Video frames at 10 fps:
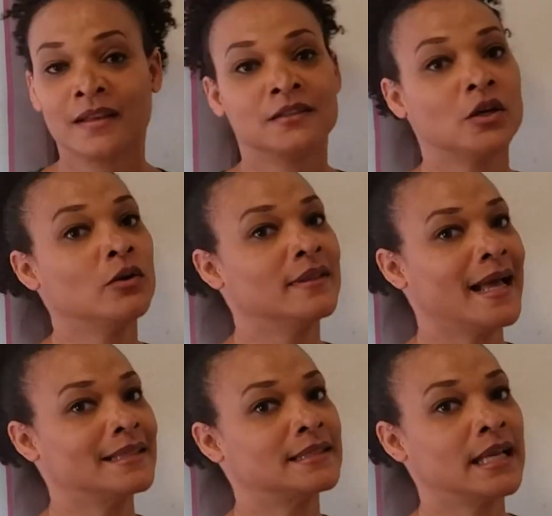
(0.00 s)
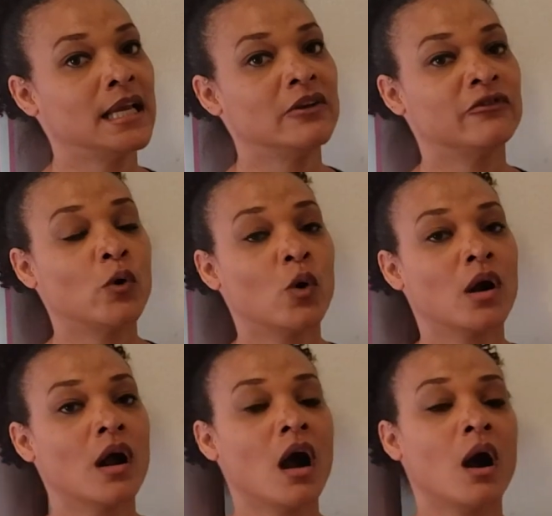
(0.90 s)
So that's it
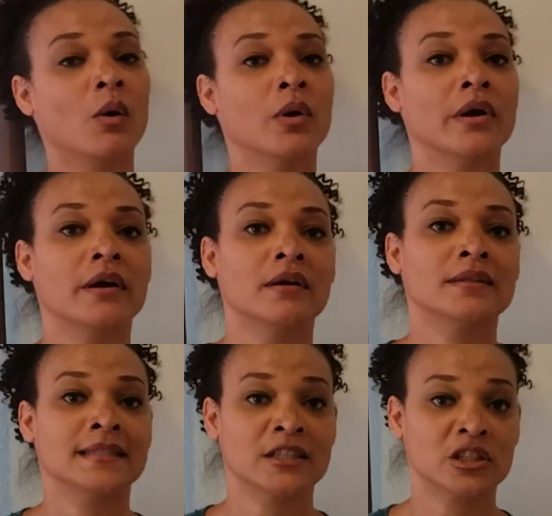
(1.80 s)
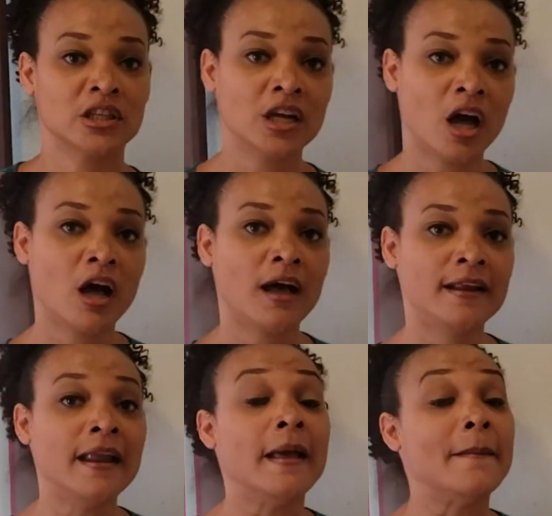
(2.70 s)
for our session
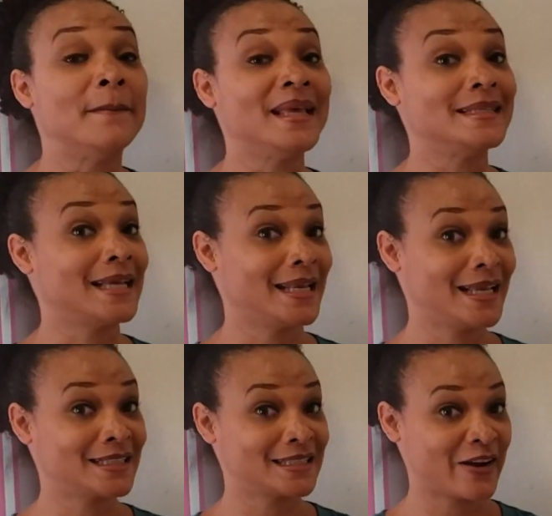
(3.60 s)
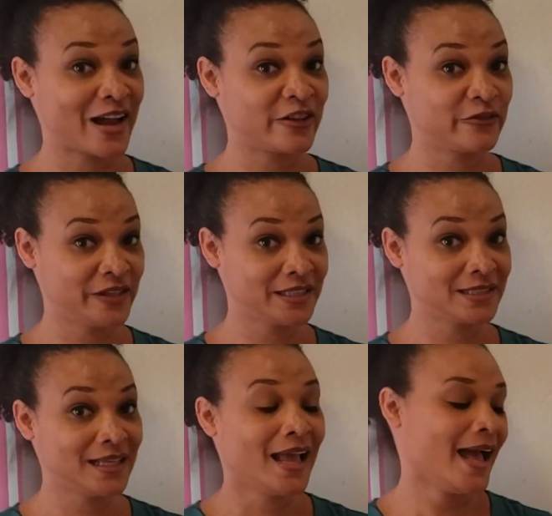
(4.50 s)
on maintaining a sterile field
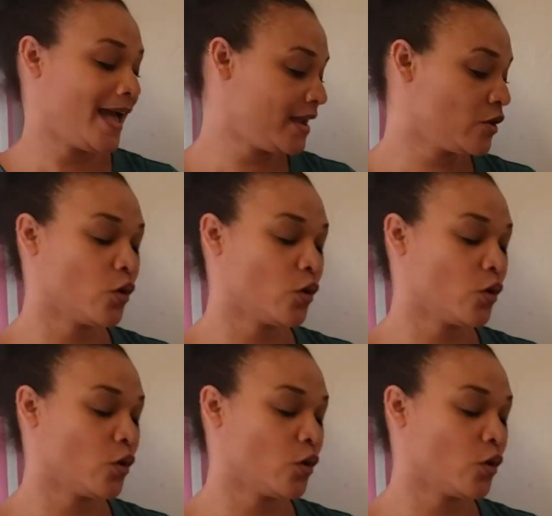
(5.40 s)
and